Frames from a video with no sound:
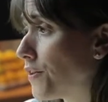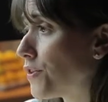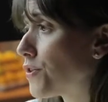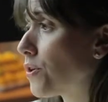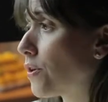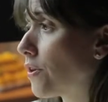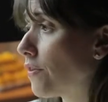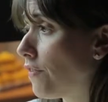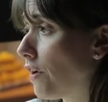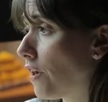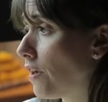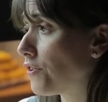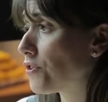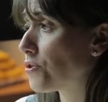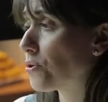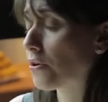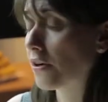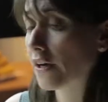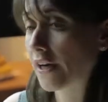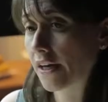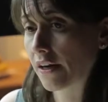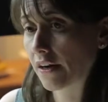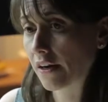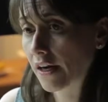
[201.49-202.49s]
And so the volatile
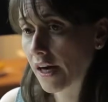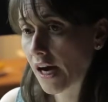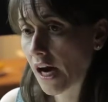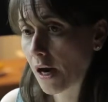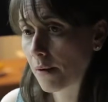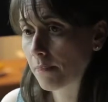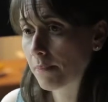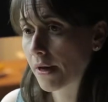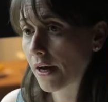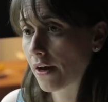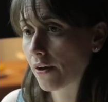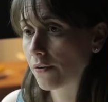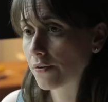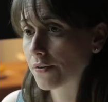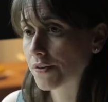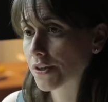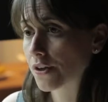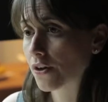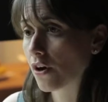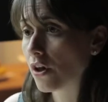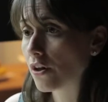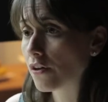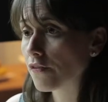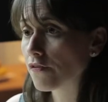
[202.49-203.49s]
organic compounds
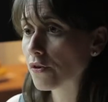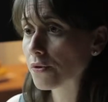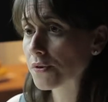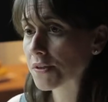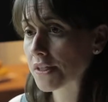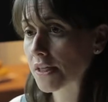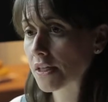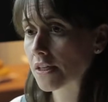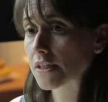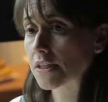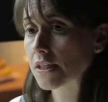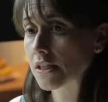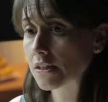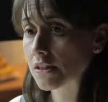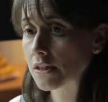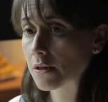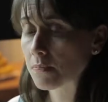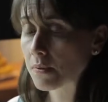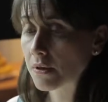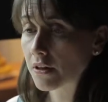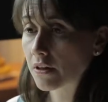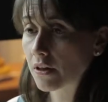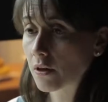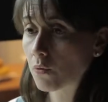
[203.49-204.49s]
and all of those things that
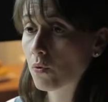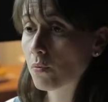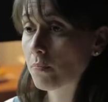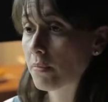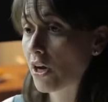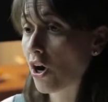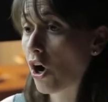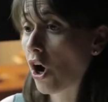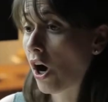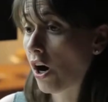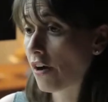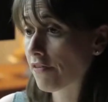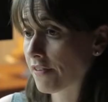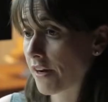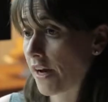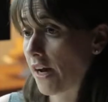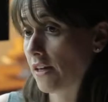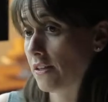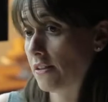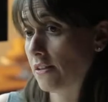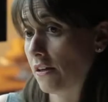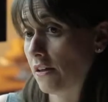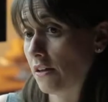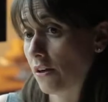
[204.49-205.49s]
typically would be
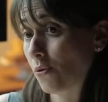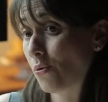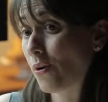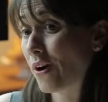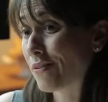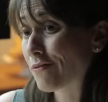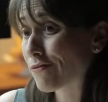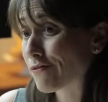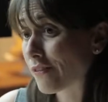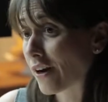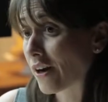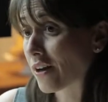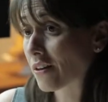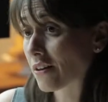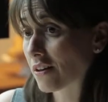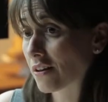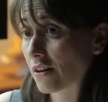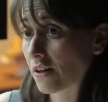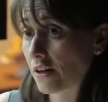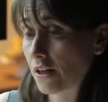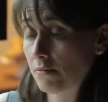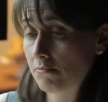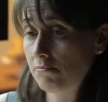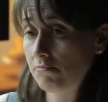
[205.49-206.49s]
off-gassing and quite
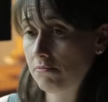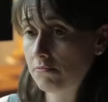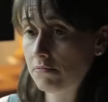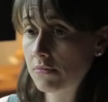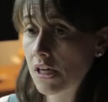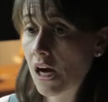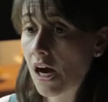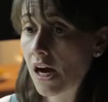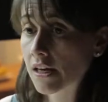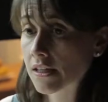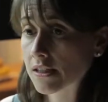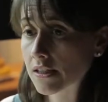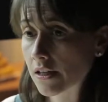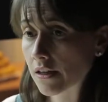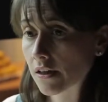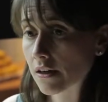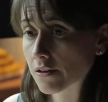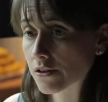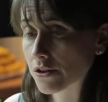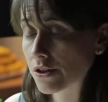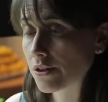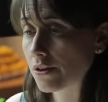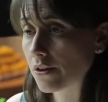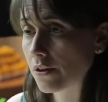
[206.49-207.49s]
frankly
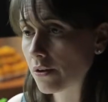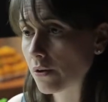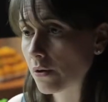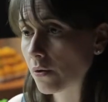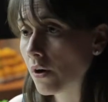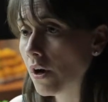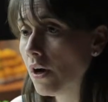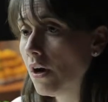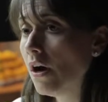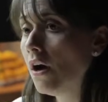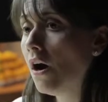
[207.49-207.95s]
toxic to you